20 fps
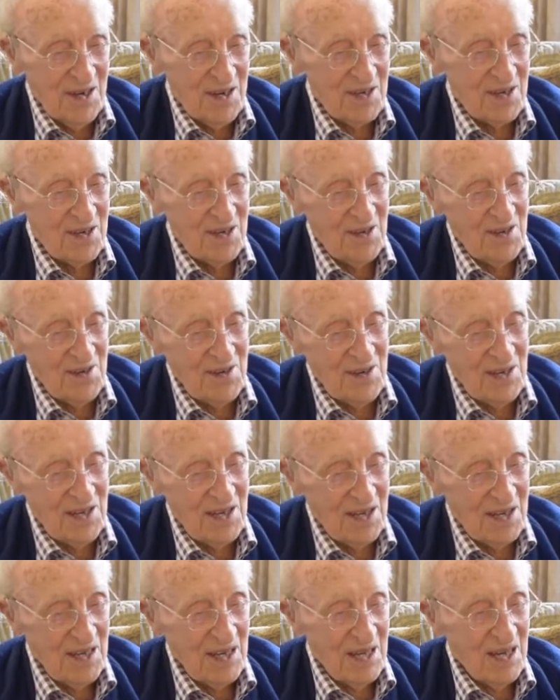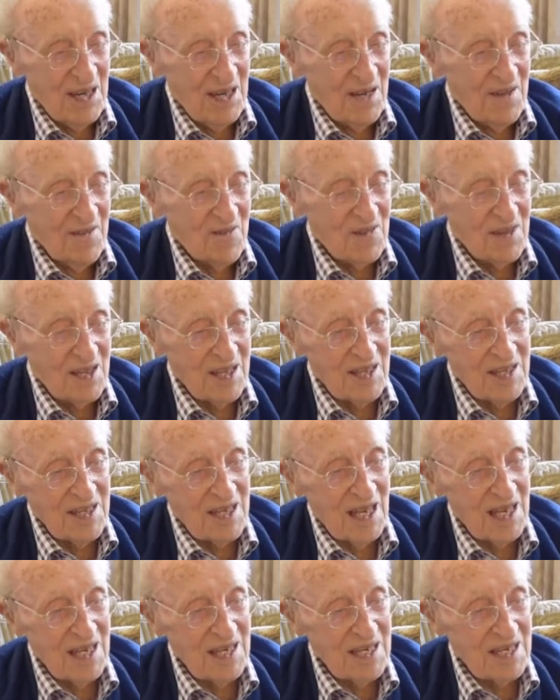So
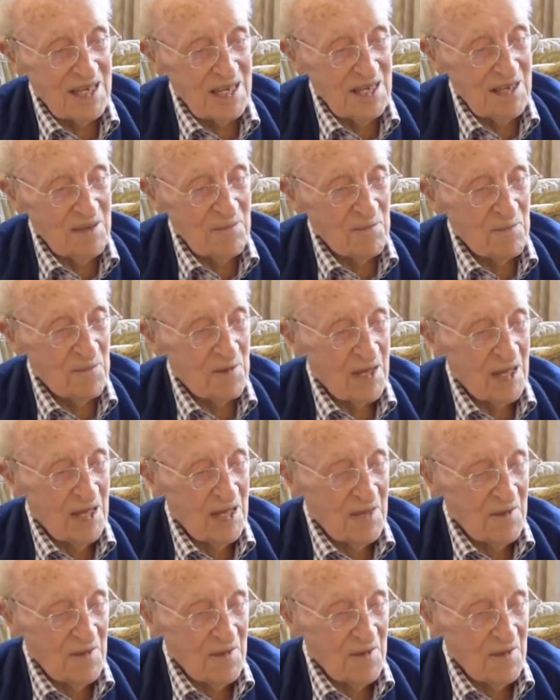that um,